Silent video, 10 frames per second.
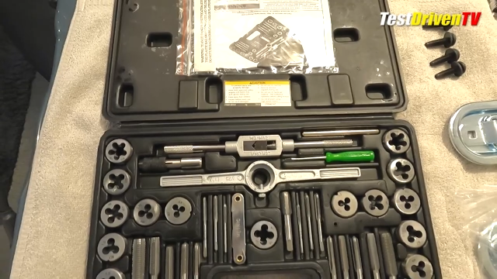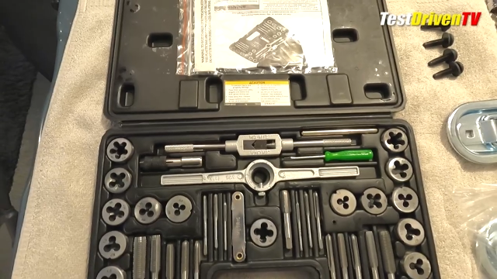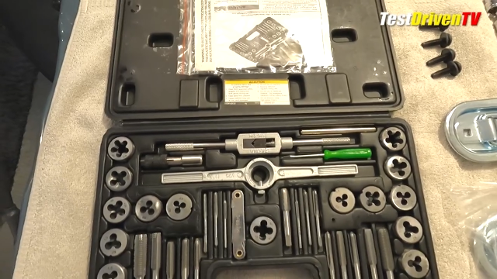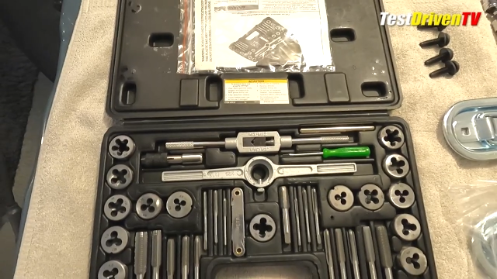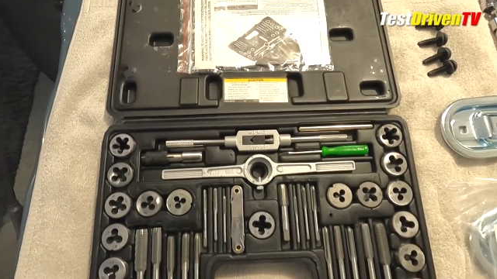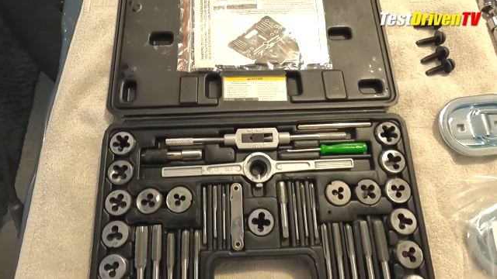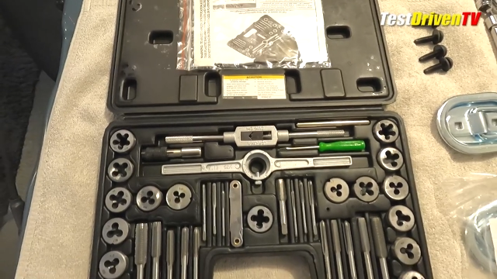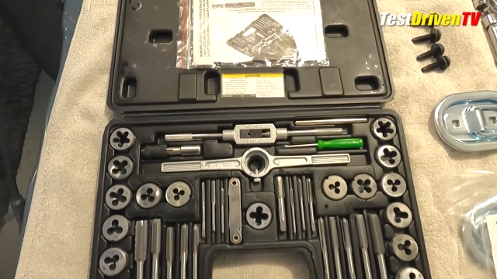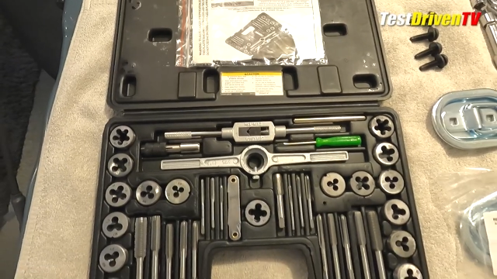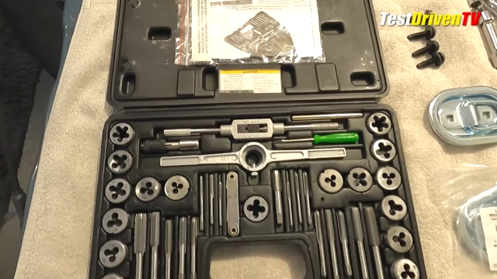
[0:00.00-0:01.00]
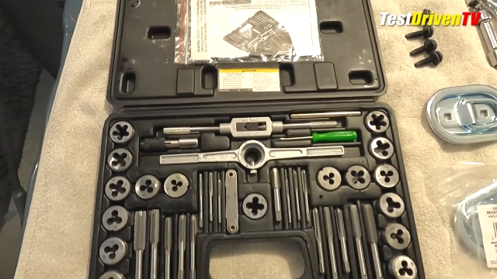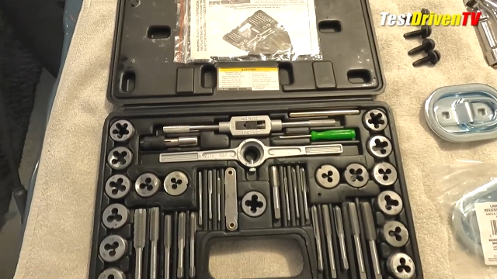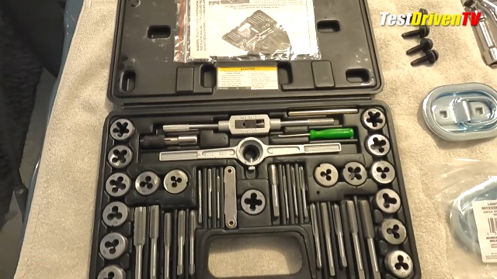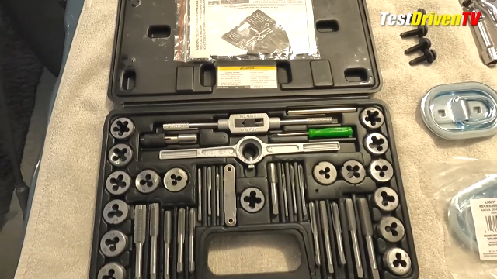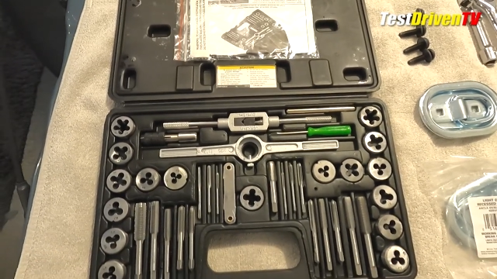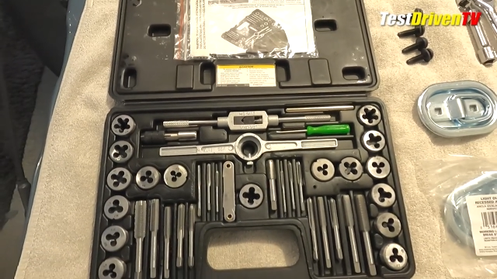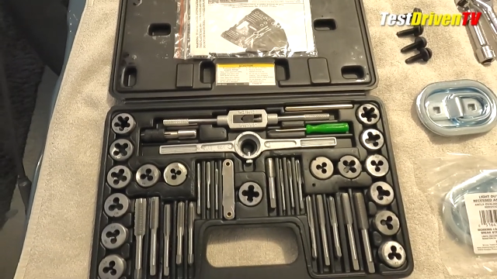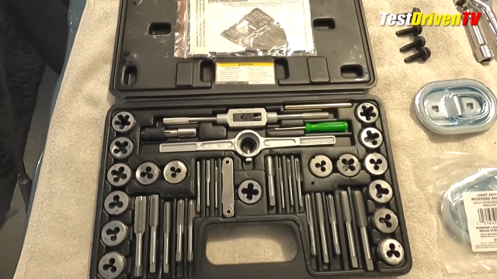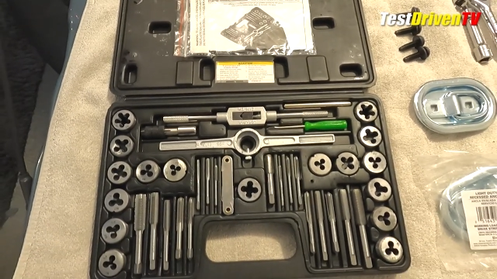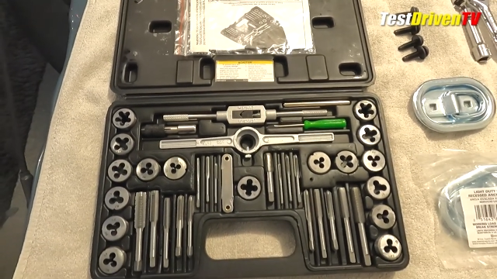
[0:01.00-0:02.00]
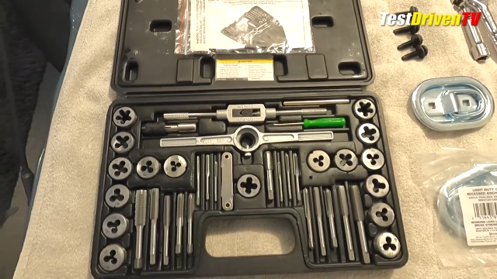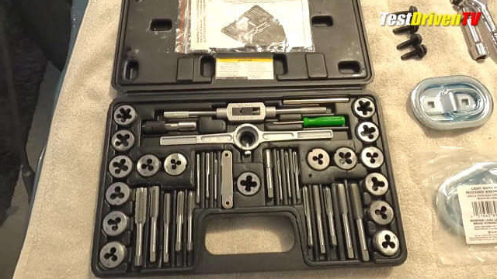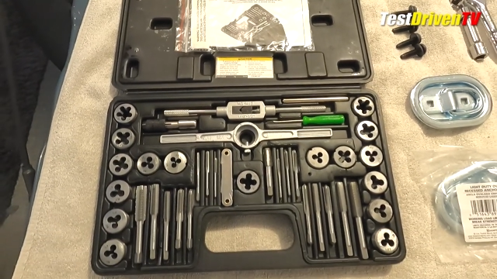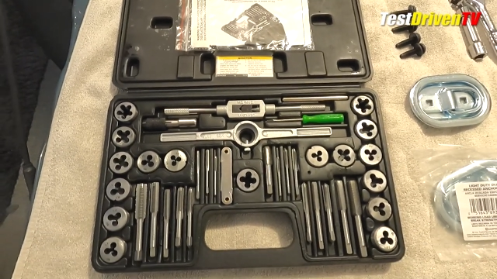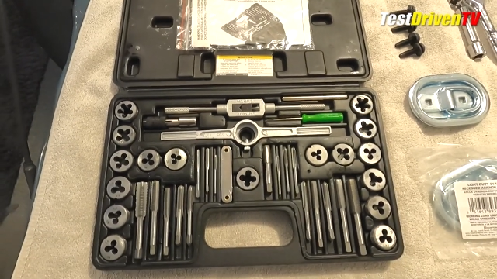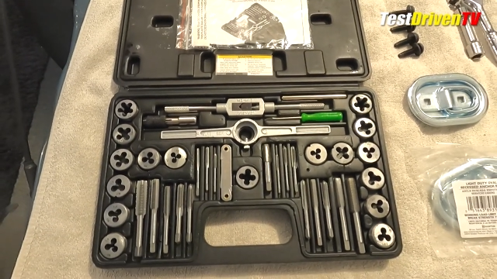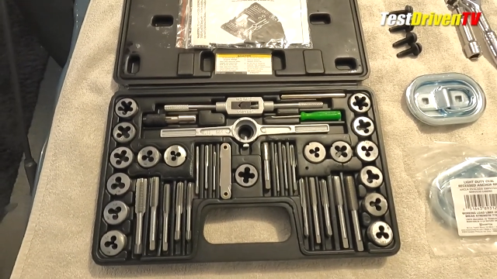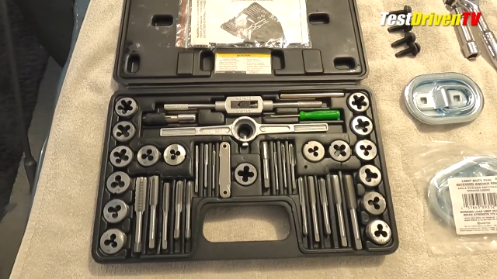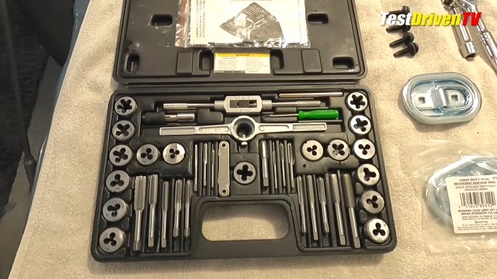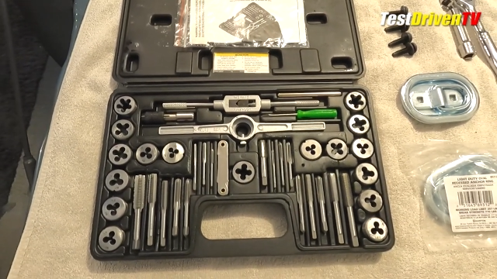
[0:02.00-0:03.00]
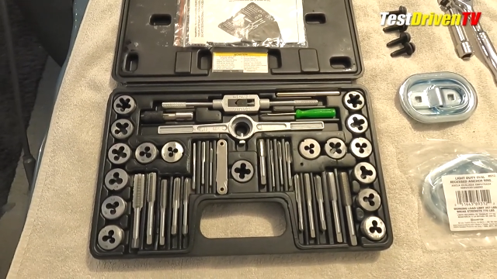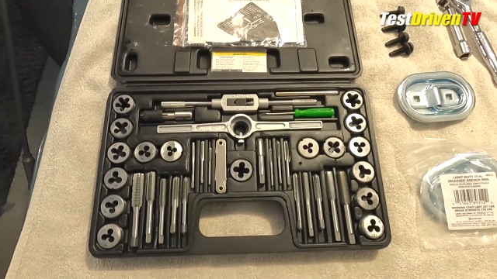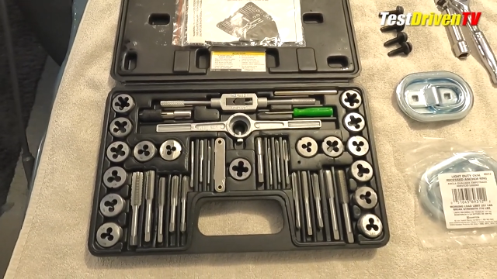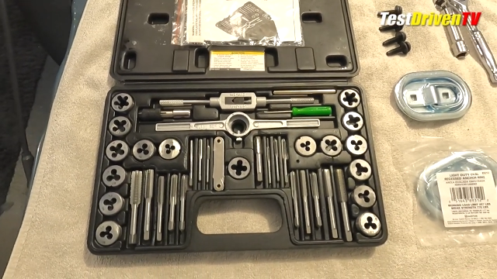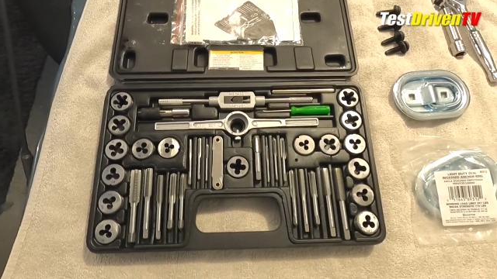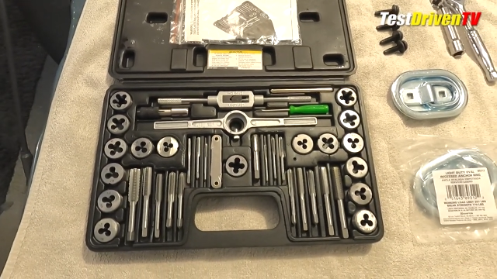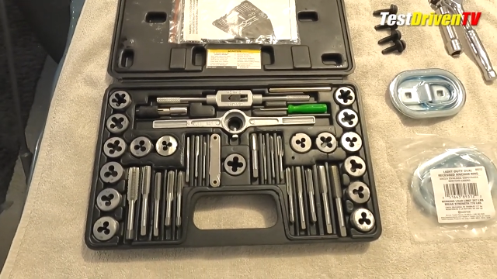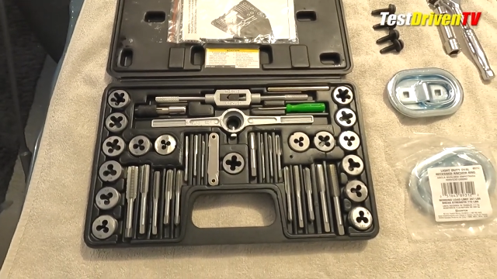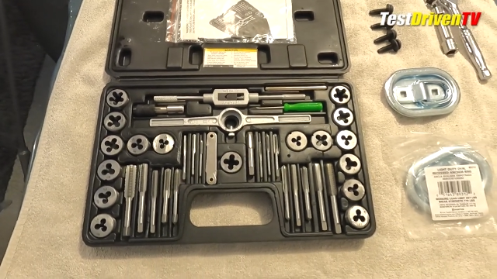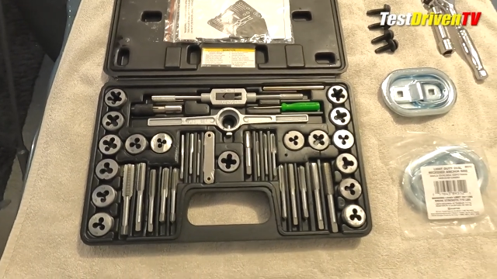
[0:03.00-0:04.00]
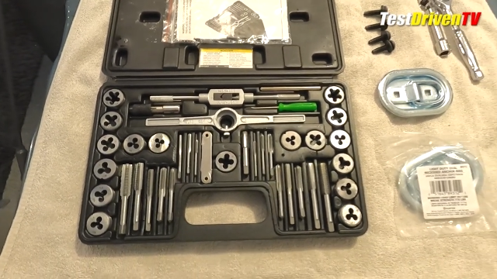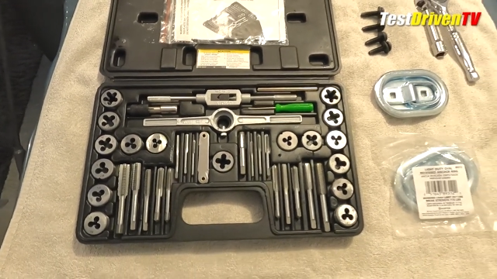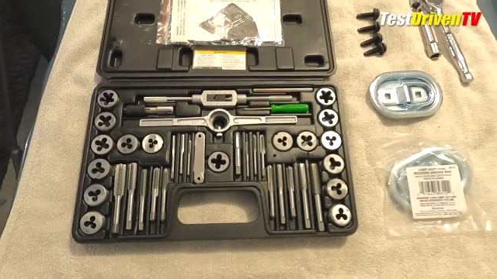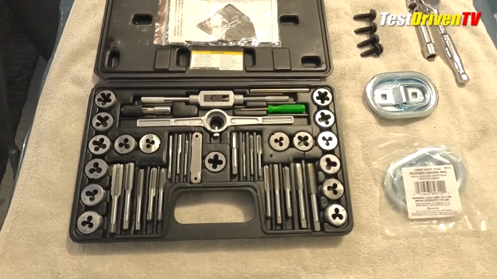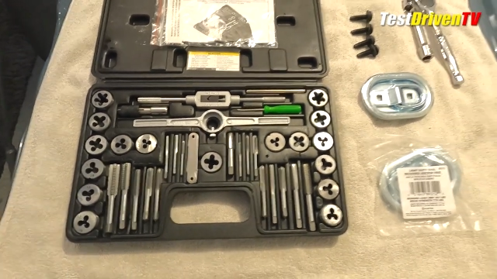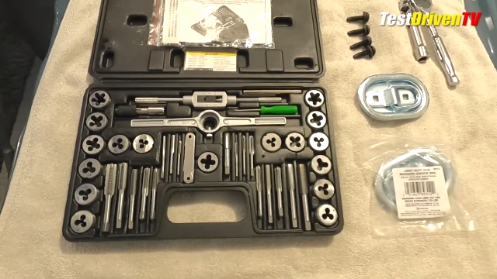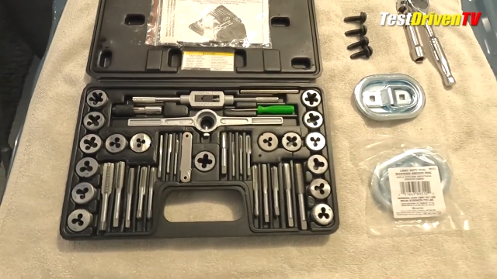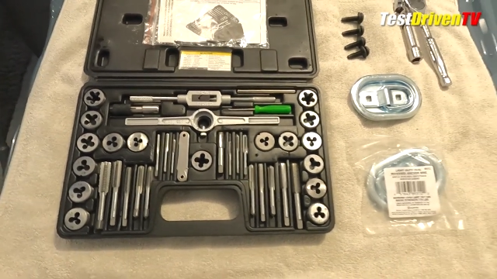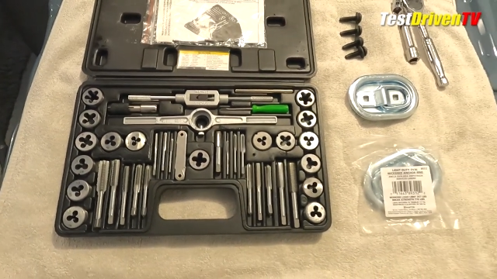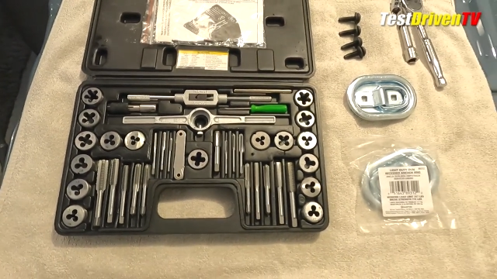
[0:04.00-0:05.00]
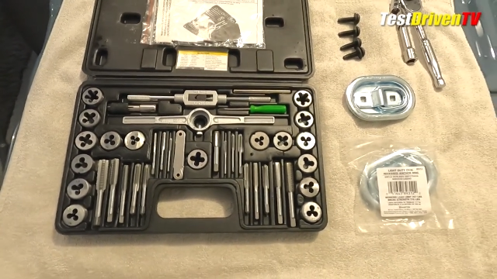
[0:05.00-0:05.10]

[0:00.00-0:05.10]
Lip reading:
[unreadable: no face in view]